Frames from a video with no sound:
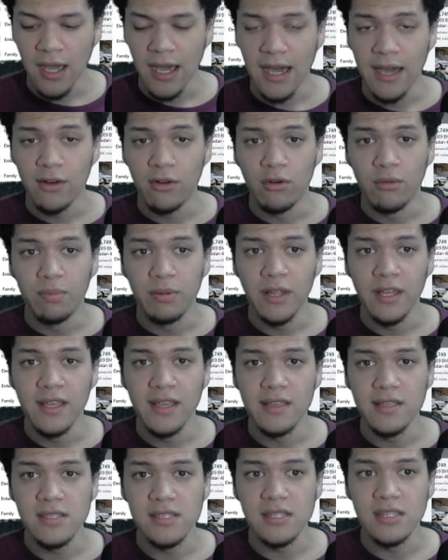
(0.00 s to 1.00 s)
I had to
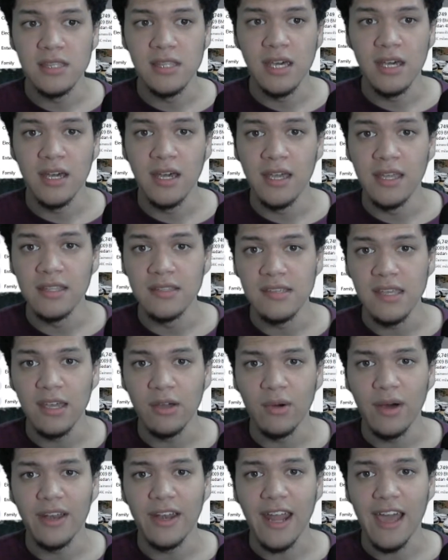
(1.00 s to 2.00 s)
replace the
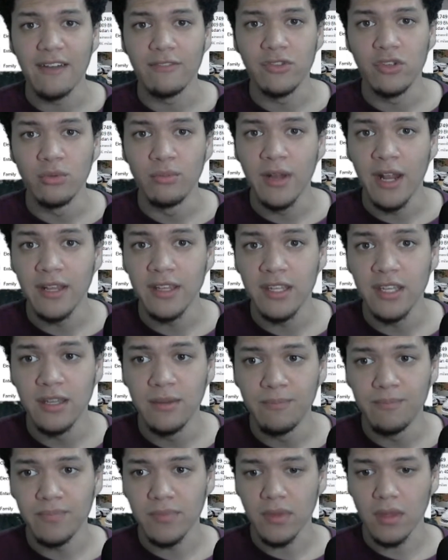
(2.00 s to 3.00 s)
intake. Well, I didn't have to, but I
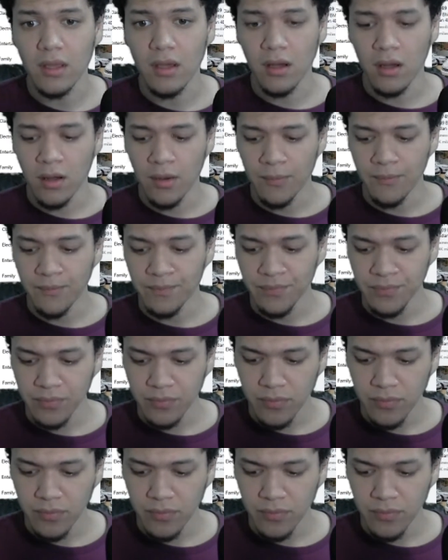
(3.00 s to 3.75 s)
did. You